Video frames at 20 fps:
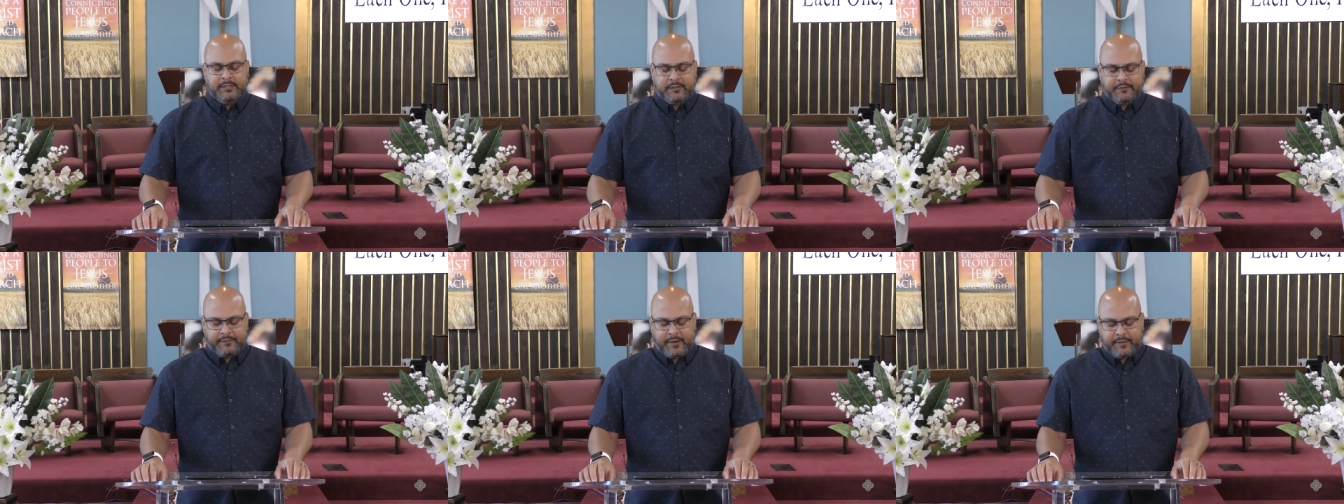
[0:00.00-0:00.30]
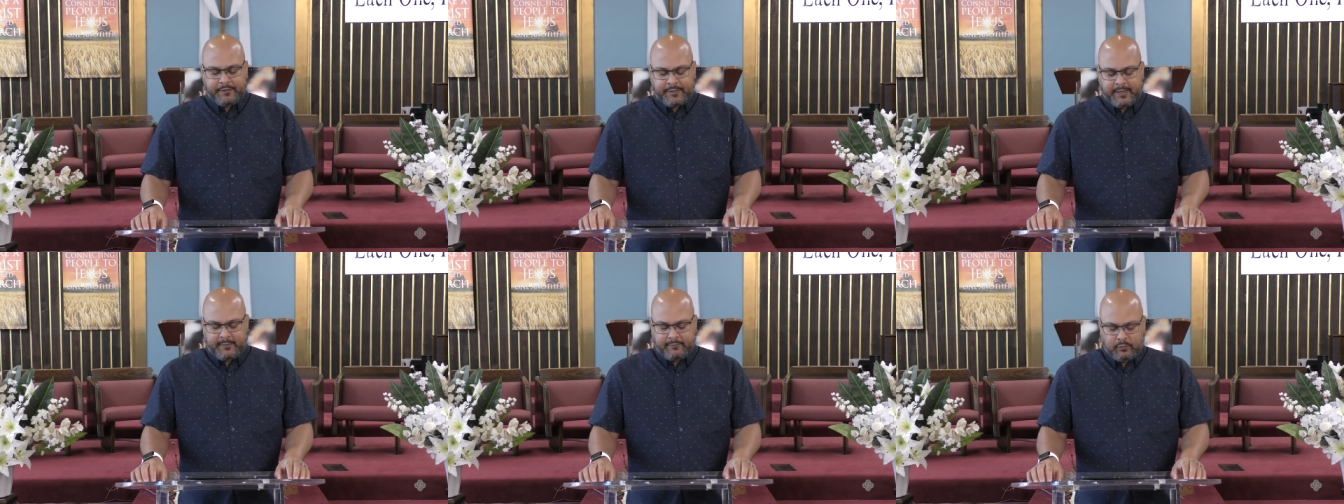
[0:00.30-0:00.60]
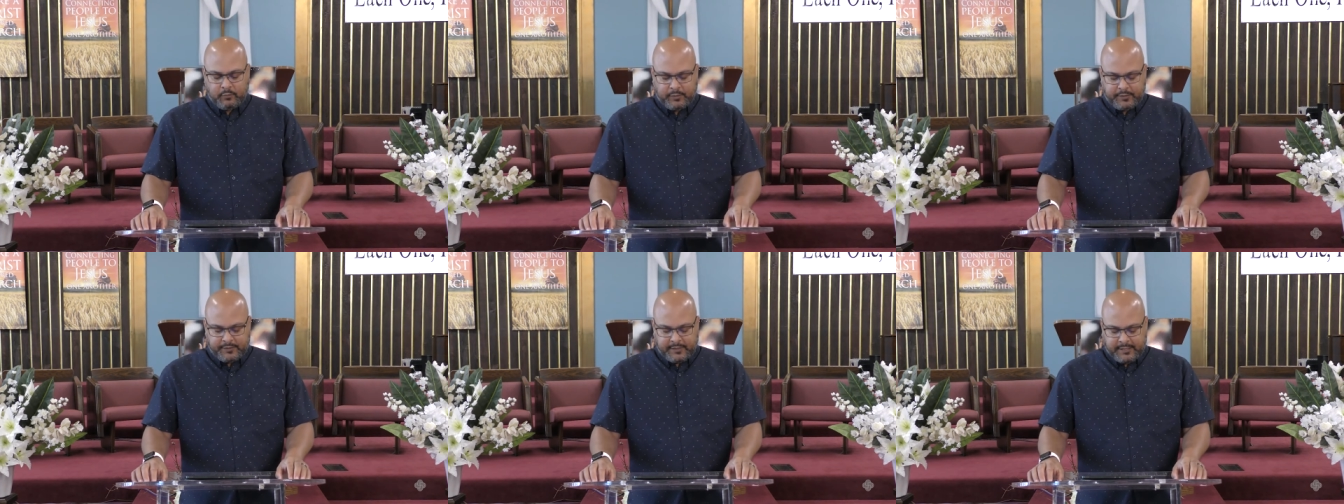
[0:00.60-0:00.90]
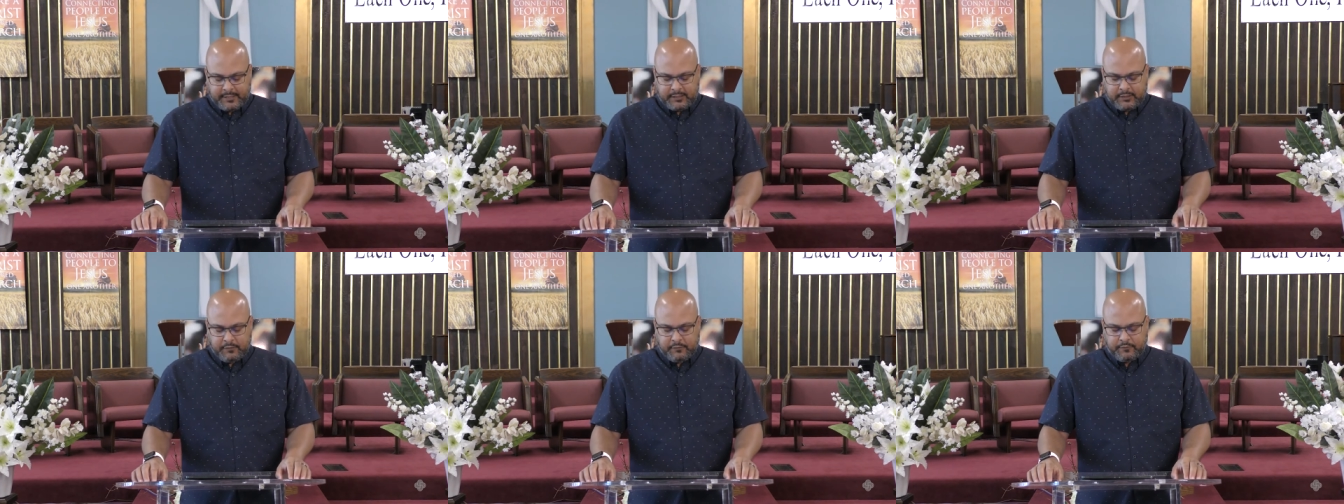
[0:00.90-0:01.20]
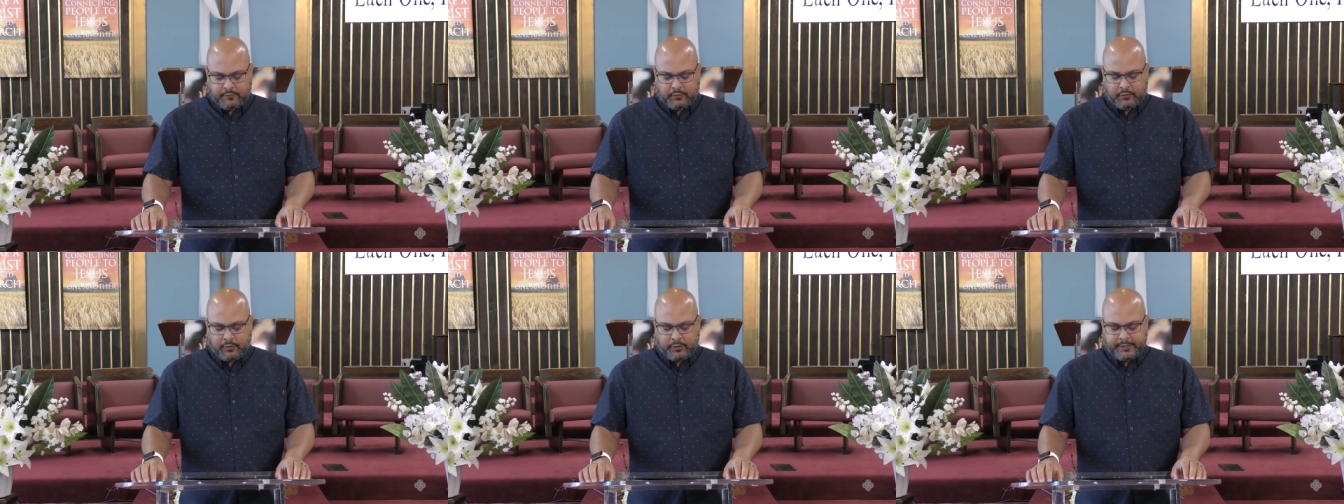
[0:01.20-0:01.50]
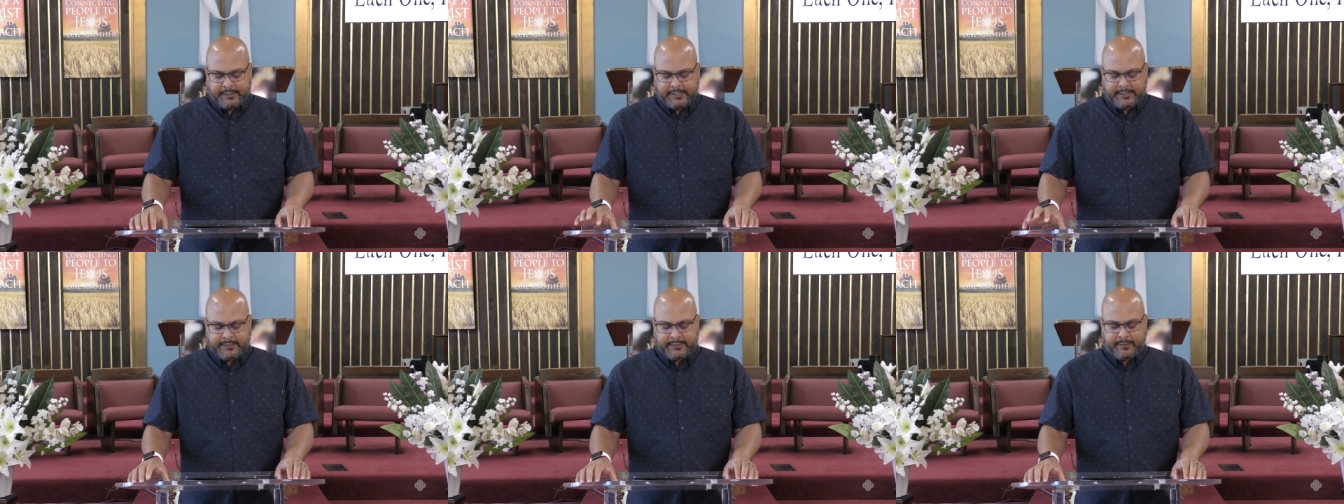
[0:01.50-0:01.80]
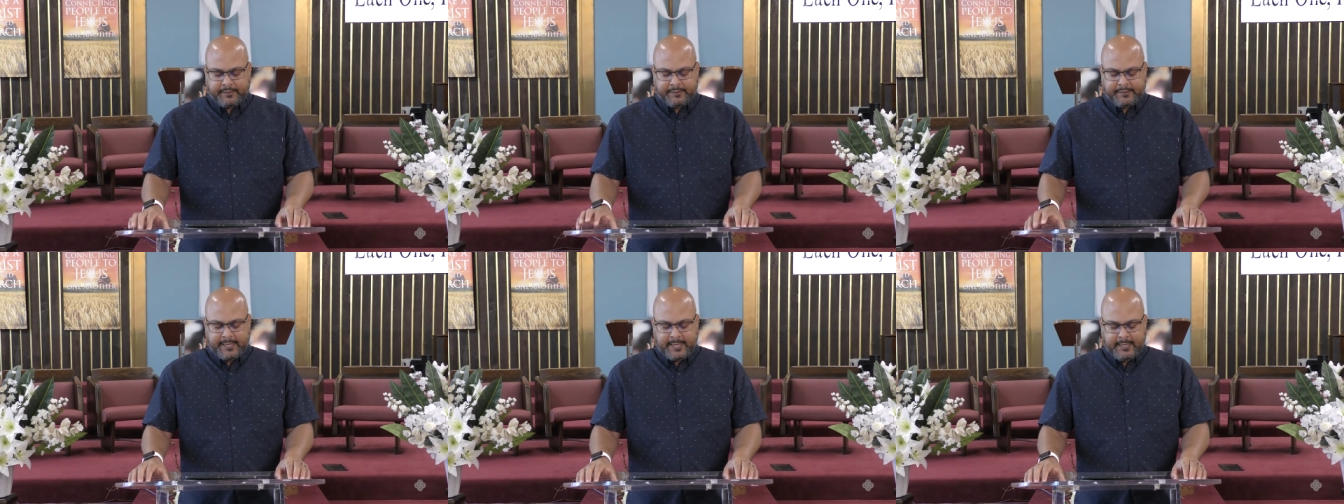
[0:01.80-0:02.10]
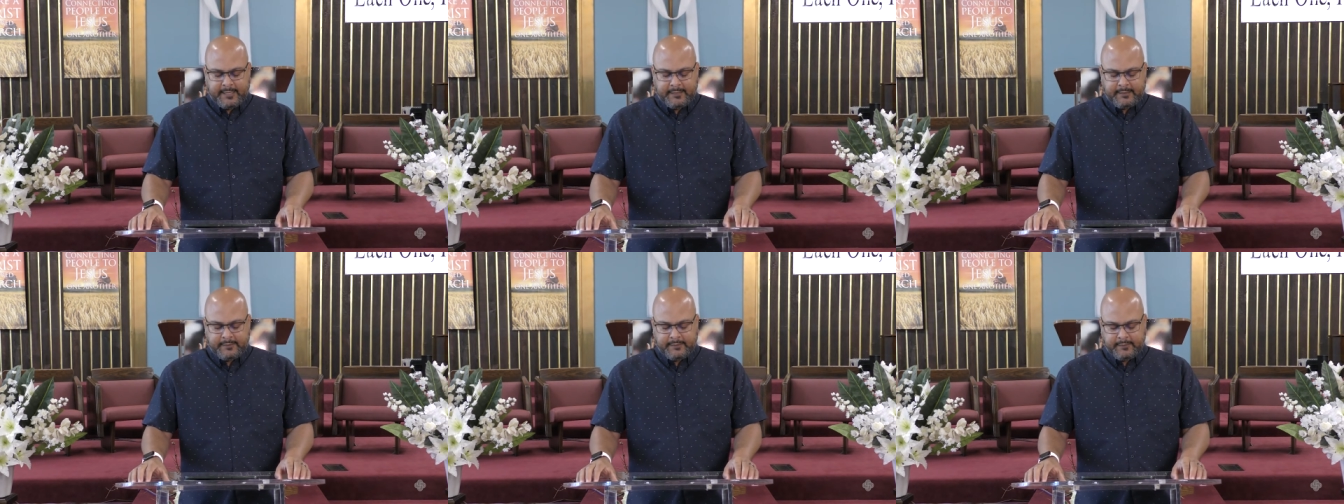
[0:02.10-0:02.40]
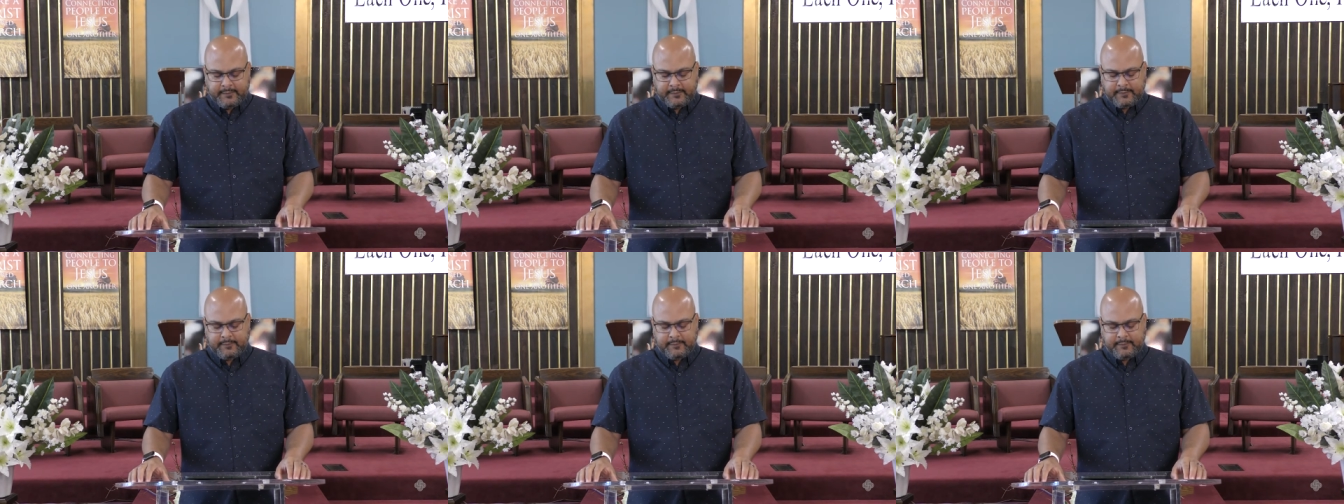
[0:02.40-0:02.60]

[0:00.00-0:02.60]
Dear Father in heaven, we thank you for yet another day.